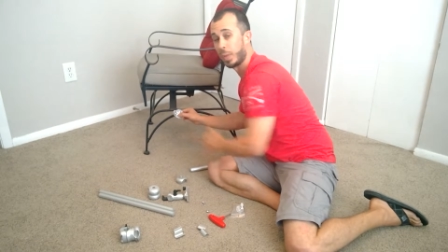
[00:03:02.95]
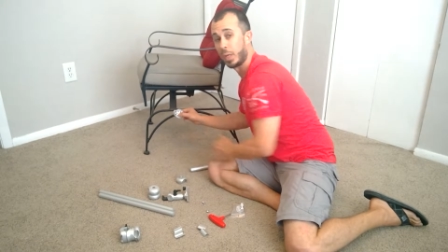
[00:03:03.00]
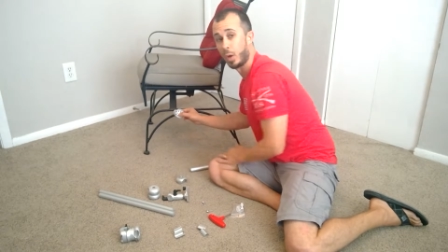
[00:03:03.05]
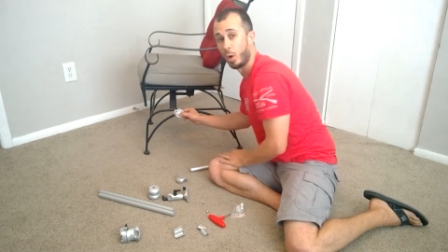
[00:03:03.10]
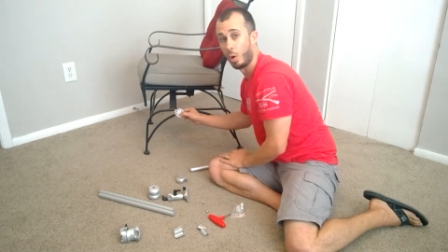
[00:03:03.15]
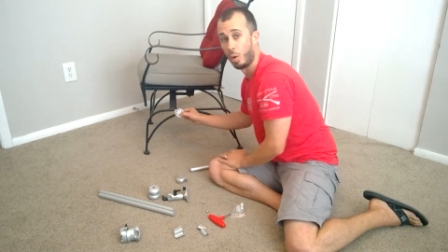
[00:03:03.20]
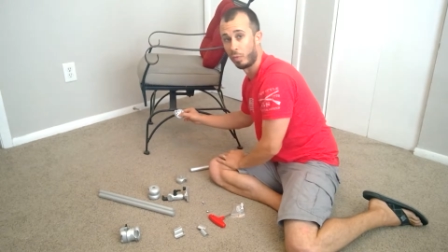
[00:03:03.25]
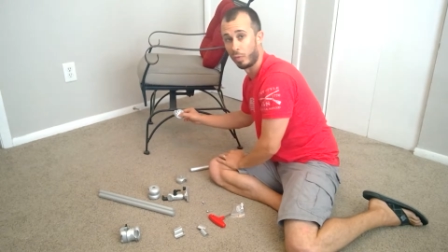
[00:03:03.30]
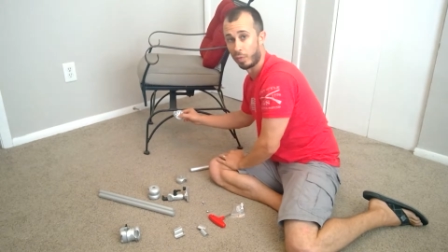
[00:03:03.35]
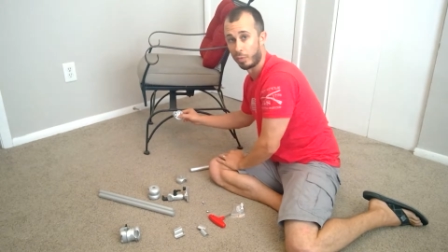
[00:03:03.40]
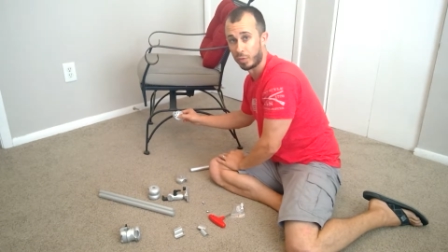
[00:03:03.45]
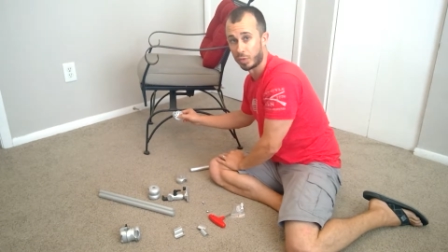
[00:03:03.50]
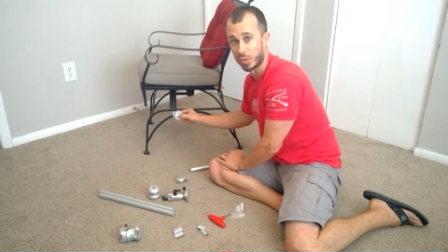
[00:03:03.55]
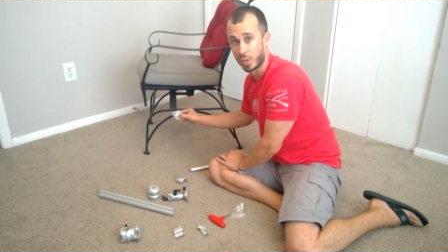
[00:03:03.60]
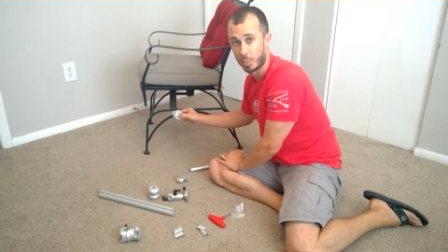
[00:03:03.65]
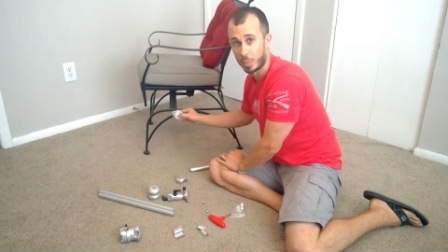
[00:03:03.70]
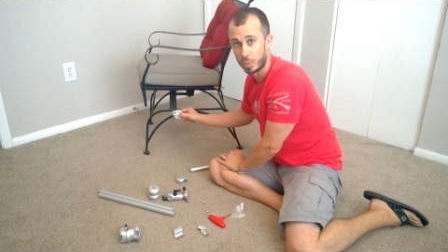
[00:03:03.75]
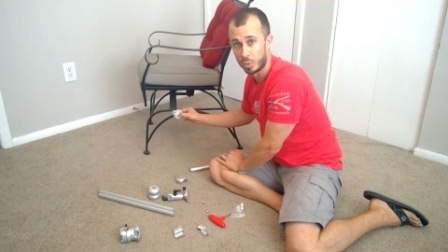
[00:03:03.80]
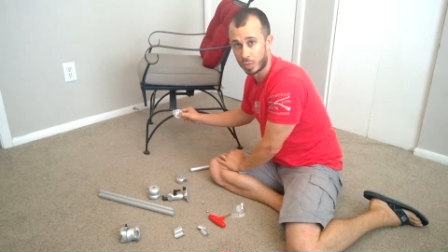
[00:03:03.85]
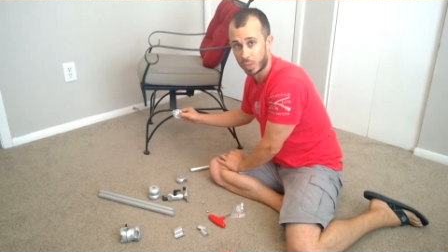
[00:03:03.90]
and over for
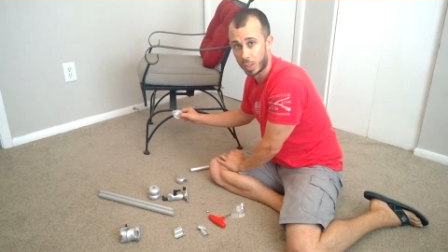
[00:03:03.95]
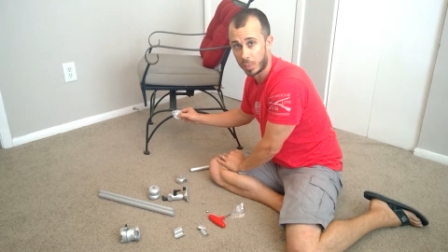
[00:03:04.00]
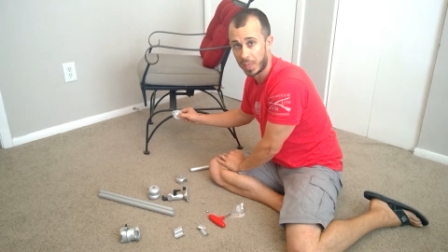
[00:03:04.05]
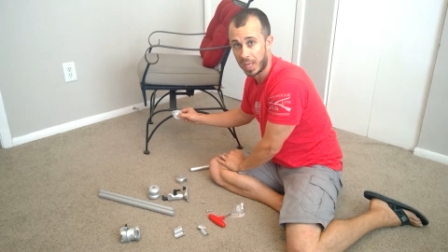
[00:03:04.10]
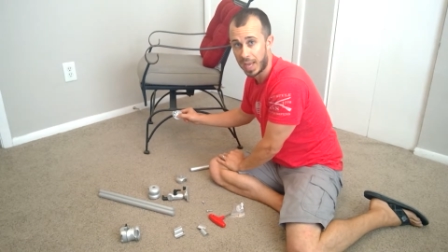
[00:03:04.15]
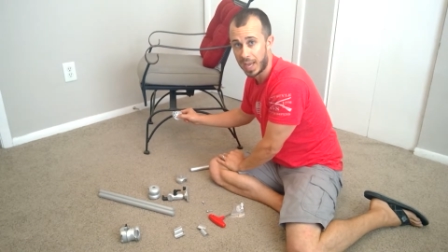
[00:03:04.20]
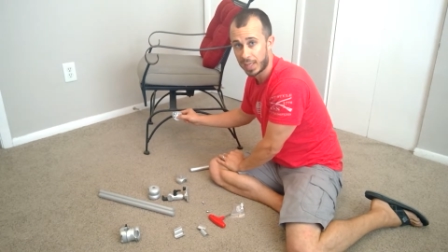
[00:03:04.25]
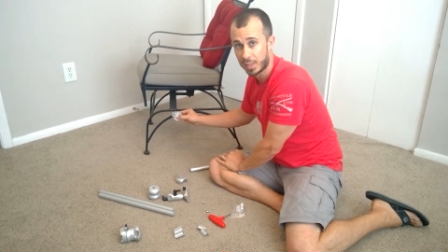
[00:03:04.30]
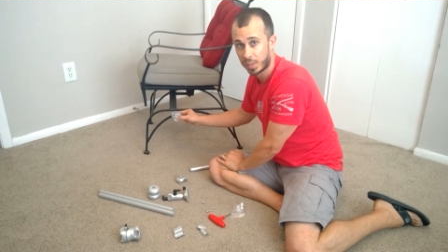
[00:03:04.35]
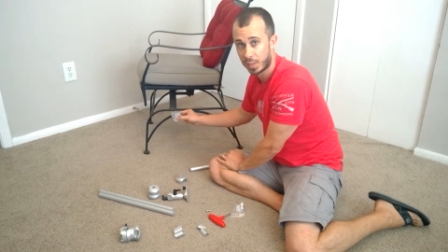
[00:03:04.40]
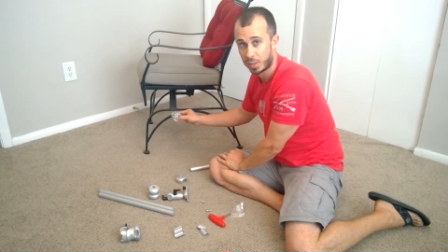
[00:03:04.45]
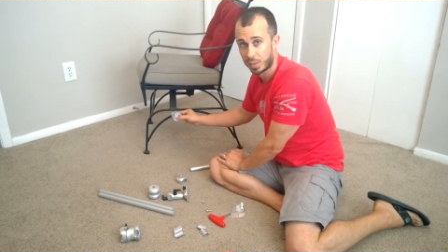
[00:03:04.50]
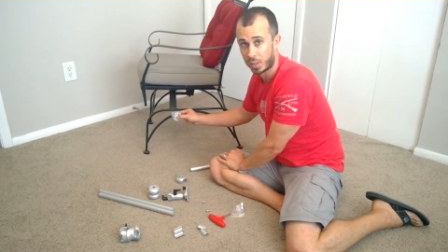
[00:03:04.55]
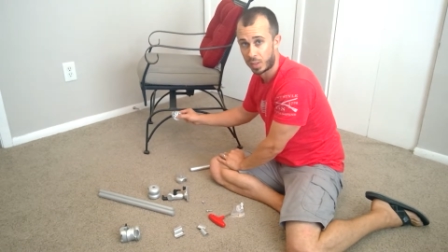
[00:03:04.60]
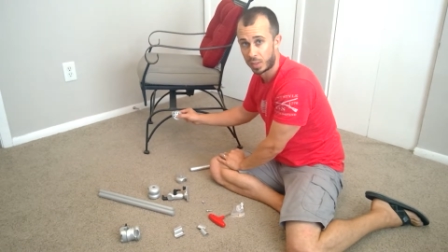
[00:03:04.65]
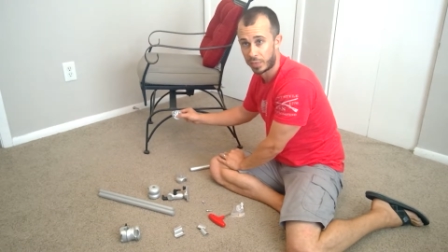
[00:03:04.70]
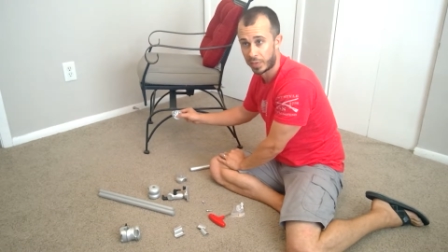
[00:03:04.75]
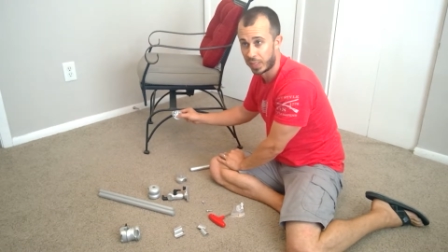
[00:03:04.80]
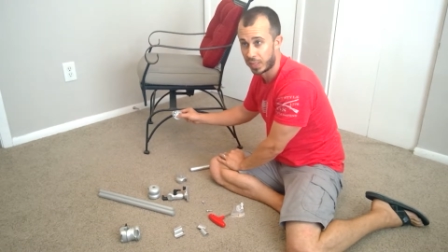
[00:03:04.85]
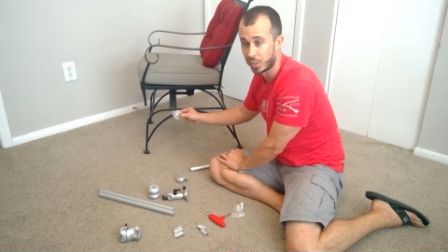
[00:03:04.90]
someone who's going to be accessing a
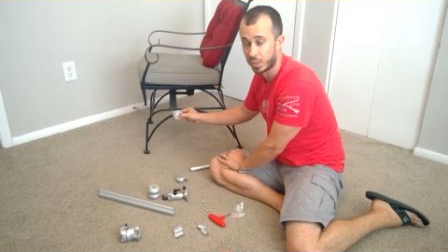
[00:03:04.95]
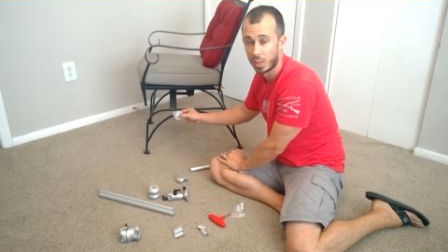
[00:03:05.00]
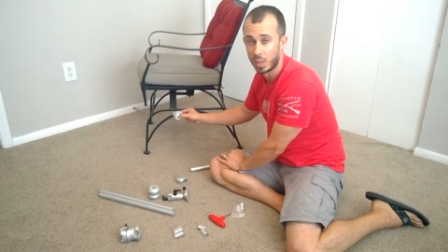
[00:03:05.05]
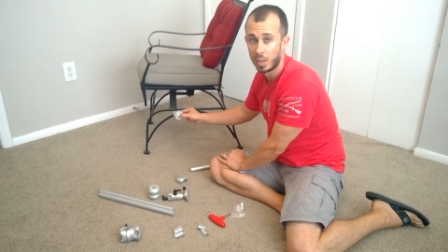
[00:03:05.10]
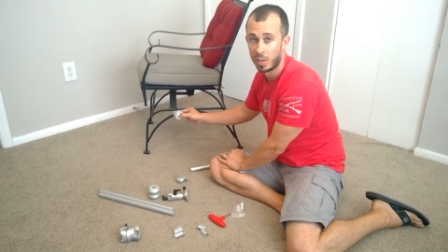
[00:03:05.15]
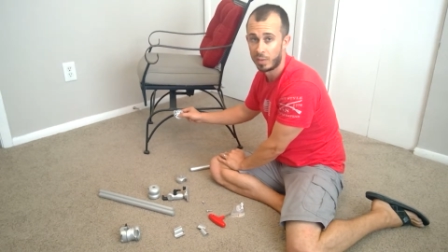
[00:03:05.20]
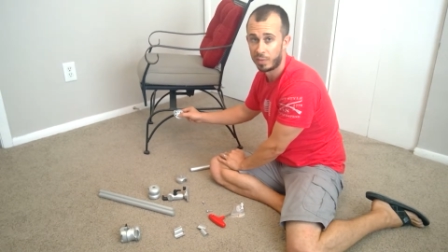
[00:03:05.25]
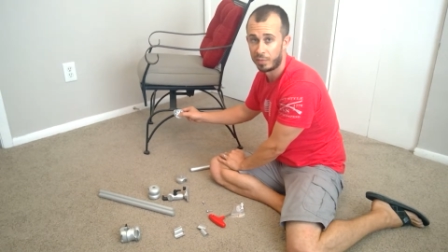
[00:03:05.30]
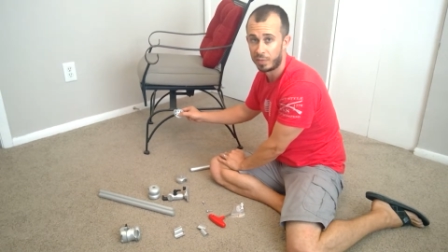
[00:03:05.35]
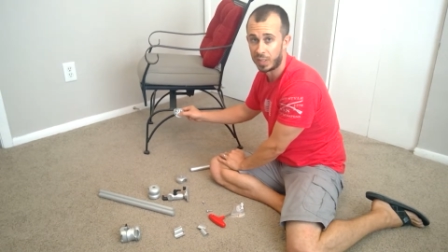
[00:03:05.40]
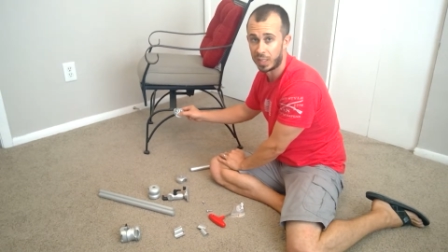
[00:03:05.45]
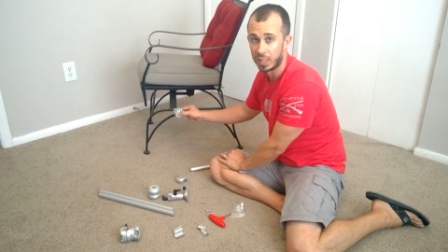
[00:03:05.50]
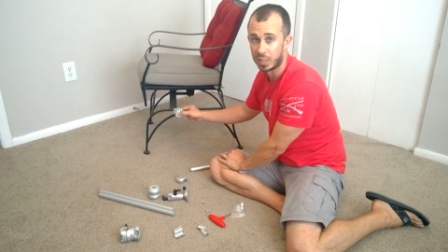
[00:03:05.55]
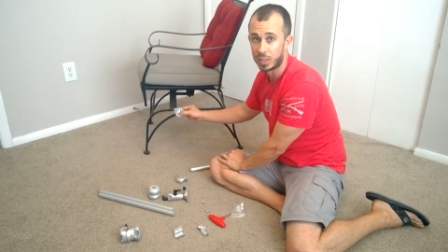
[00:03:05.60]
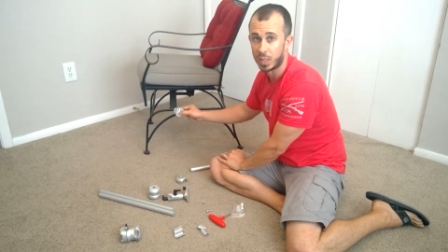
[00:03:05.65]
device via